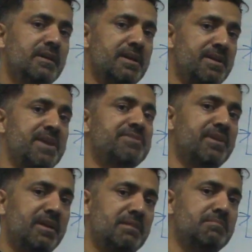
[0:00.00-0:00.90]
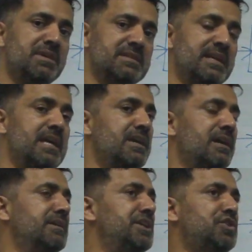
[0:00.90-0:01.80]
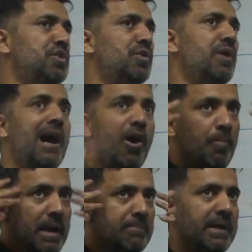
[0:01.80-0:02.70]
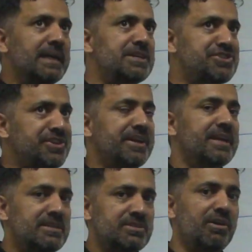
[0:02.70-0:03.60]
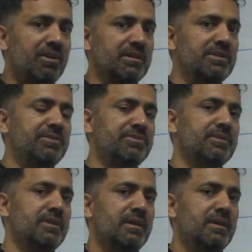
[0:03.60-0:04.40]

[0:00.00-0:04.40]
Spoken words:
natural numbers, and I need to know how my mind generates all these